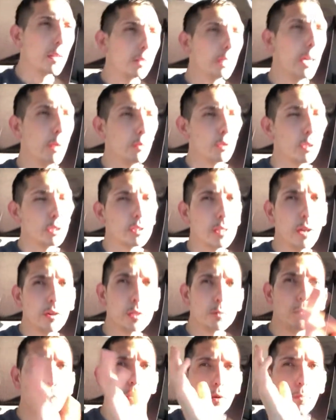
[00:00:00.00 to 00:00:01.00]
that
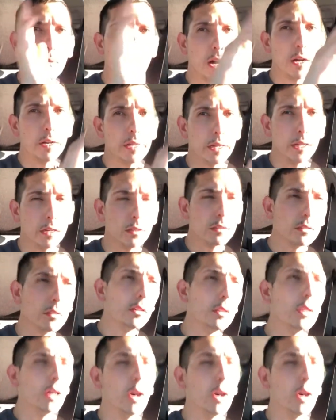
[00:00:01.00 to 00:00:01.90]
was more bonding.